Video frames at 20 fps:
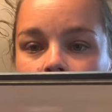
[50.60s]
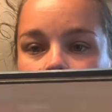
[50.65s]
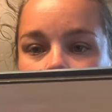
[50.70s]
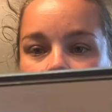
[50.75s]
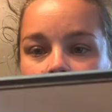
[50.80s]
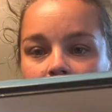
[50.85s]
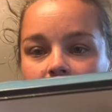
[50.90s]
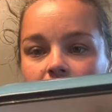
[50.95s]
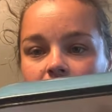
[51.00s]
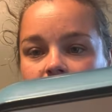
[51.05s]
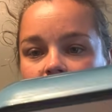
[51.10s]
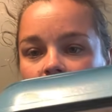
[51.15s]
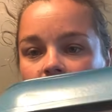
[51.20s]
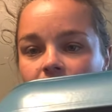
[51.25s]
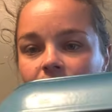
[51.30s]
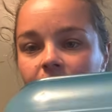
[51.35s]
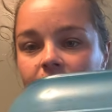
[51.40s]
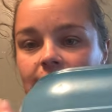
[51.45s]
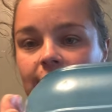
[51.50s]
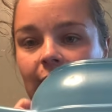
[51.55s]
the base
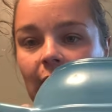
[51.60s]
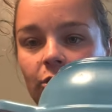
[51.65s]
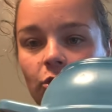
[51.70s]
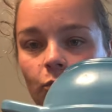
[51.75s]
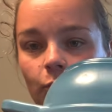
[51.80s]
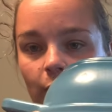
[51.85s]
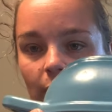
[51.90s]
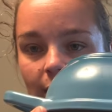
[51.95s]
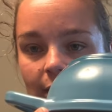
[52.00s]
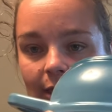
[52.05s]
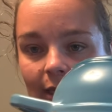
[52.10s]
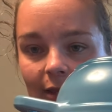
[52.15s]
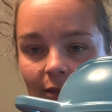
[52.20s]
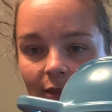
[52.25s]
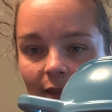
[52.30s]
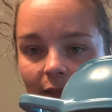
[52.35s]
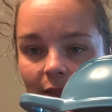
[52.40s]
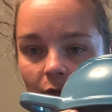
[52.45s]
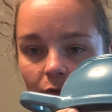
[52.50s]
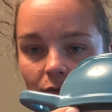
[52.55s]
fit together really
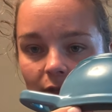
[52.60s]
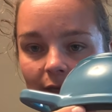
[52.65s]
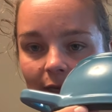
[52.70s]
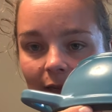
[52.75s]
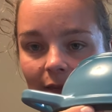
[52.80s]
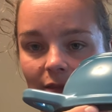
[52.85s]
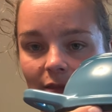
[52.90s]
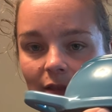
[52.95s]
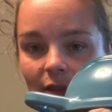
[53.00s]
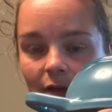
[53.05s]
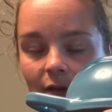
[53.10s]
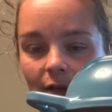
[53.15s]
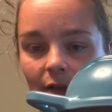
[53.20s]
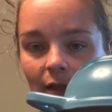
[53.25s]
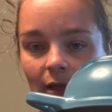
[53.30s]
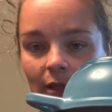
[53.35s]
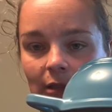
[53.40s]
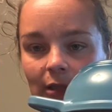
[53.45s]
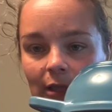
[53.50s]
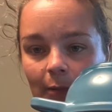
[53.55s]
nicely. There's a nice little
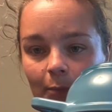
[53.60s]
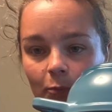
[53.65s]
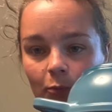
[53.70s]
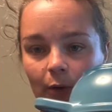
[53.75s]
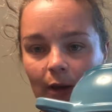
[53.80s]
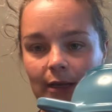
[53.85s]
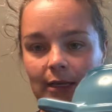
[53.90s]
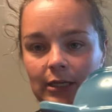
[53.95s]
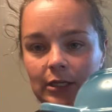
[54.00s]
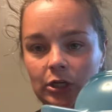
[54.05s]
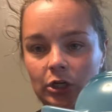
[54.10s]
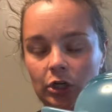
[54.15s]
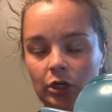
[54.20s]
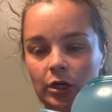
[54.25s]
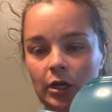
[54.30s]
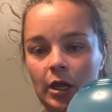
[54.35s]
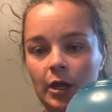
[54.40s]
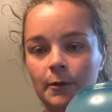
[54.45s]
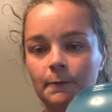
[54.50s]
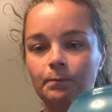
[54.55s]
lip right here
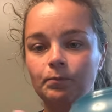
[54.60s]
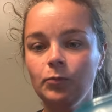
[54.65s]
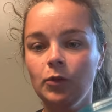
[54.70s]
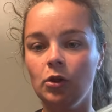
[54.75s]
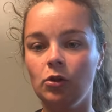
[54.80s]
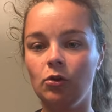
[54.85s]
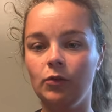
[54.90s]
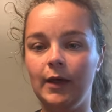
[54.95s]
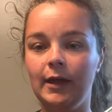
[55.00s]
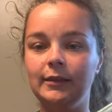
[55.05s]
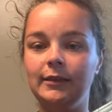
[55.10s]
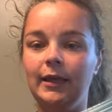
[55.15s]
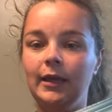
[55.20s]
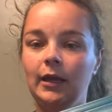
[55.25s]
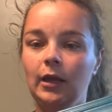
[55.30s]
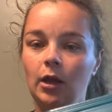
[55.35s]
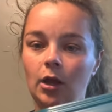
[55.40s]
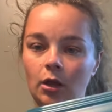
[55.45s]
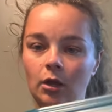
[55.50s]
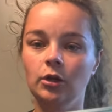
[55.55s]
so that
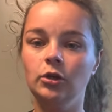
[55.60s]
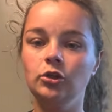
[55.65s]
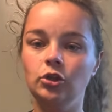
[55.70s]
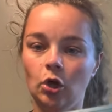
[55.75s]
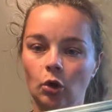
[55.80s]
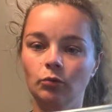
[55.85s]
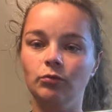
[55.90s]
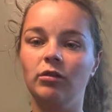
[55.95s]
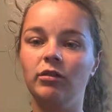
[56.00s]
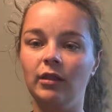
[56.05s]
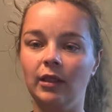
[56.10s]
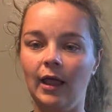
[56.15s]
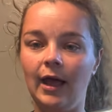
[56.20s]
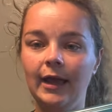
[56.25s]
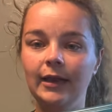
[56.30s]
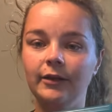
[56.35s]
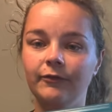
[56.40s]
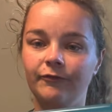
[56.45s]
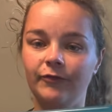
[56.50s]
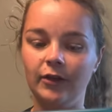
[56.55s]
they don't
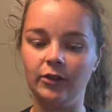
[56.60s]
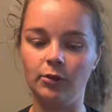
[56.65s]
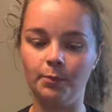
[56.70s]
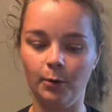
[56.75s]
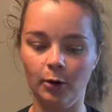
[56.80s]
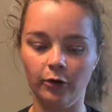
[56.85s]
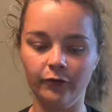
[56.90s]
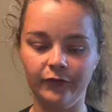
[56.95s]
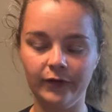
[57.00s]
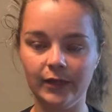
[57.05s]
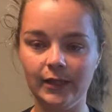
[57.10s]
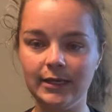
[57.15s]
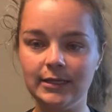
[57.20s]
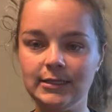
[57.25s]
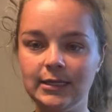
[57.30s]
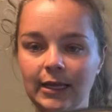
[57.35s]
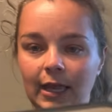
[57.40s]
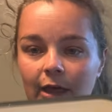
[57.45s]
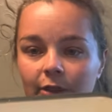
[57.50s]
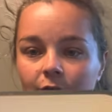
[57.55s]
slide. It fits perfectly
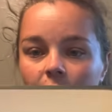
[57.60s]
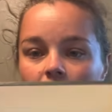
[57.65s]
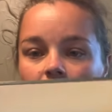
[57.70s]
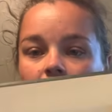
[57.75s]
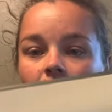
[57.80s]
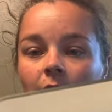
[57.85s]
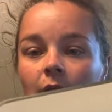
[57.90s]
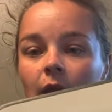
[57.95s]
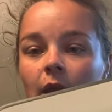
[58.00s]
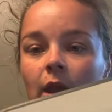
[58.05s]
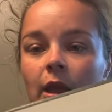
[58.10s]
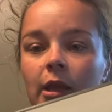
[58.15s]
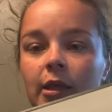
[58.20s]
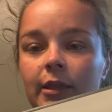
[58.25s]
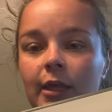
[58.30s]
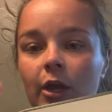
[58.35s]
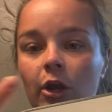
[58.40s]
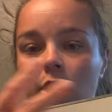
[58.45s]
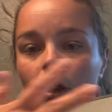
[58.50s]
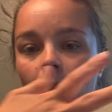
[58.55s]
together.
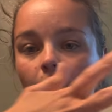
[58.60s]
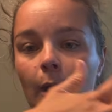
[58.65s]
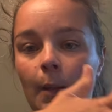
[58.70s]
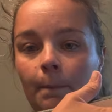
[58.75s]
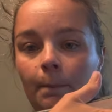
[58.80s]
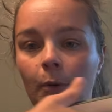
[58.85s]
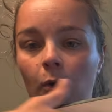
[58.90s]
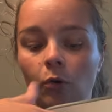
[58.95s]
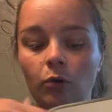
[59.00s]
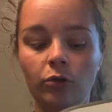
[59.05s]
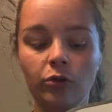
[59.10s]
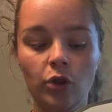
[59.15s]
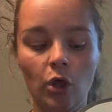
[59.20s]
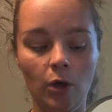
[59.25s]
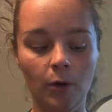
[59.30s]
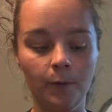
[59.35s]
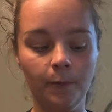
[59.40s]
They're both